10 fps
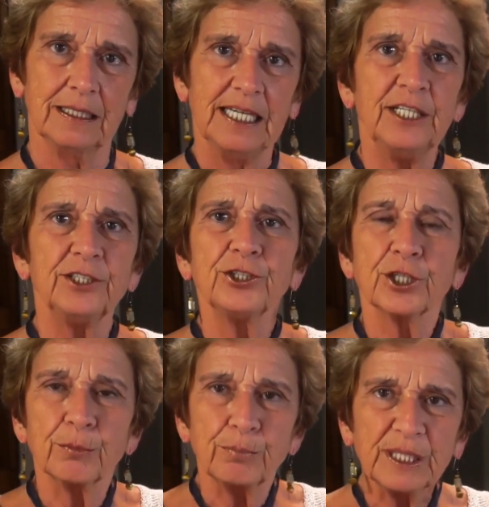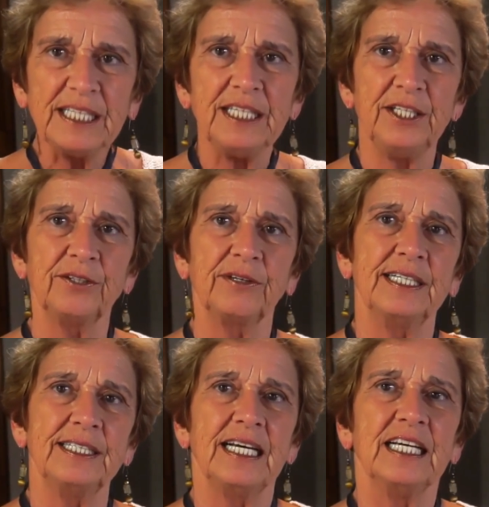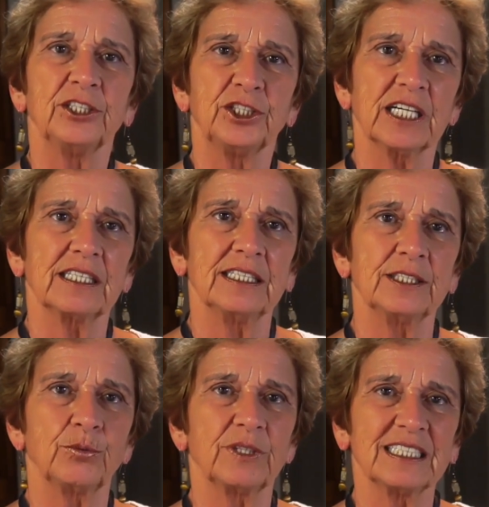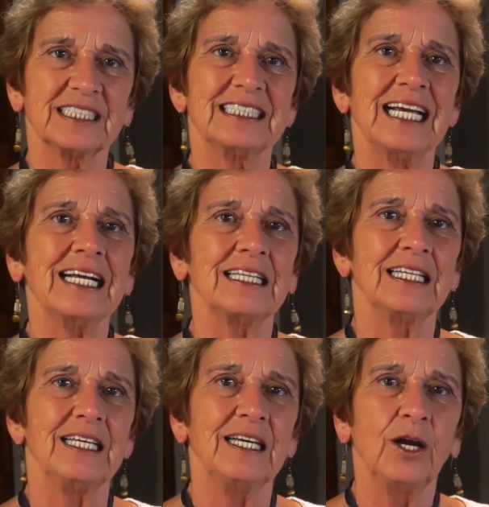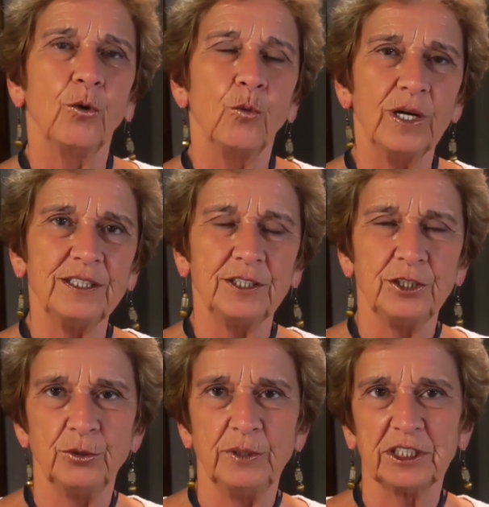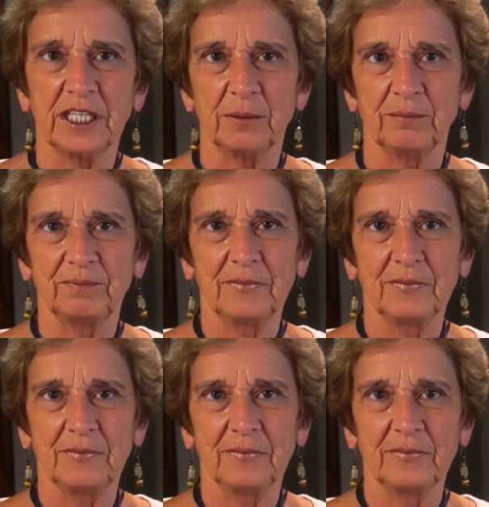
Here's your complete year-end checklist with exactly when to do each item.